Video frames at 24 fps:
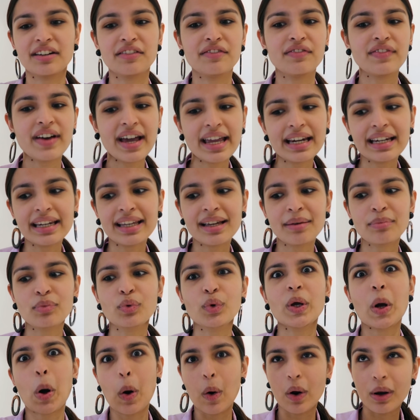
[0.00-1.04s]
And finally, I'm
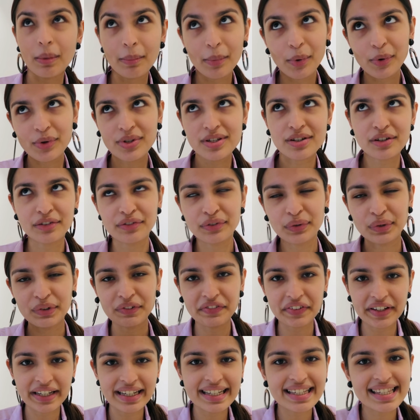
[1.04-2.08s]
doing almost full
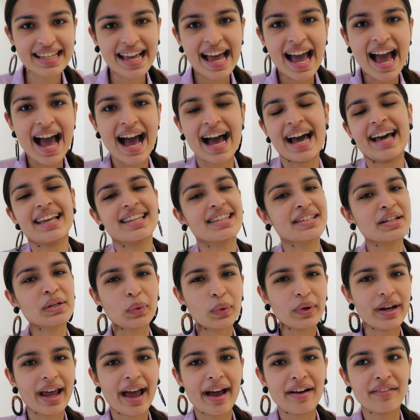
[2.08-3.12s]
face. I still
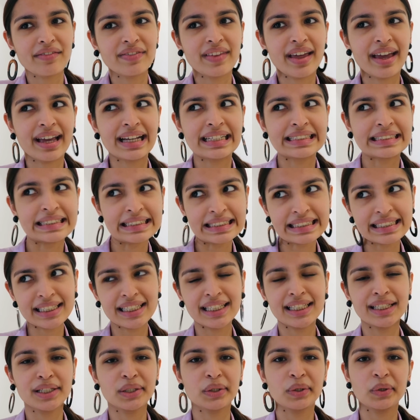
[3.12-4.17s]
don't have their
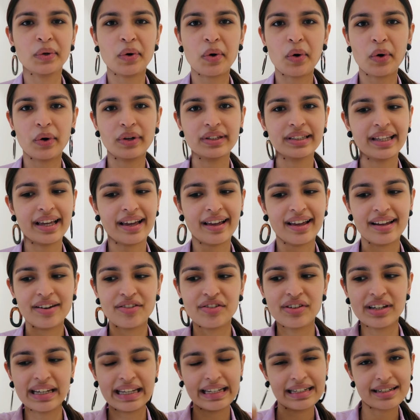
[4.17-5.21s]
concealer or their
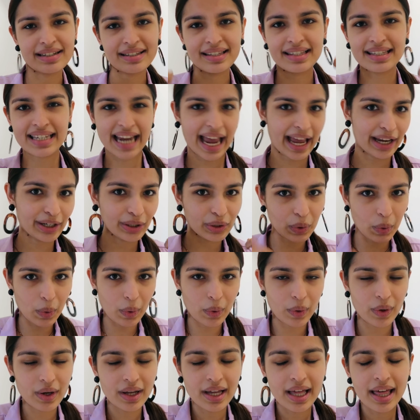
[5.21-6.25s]
latest tan
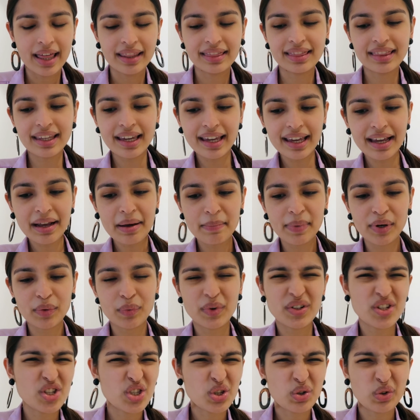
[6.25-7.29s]
tone thing,
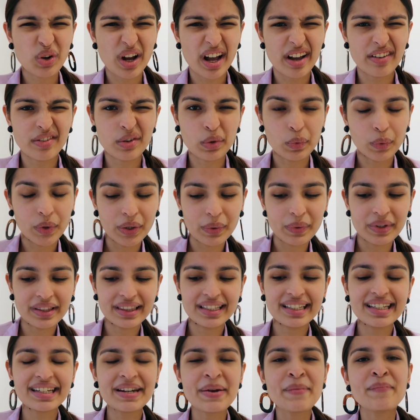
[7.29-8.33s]
but we're just gonna have to work
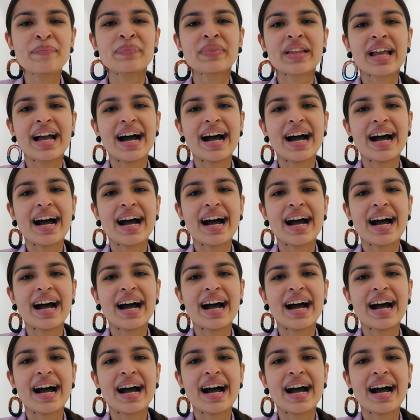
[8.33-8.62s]
with it.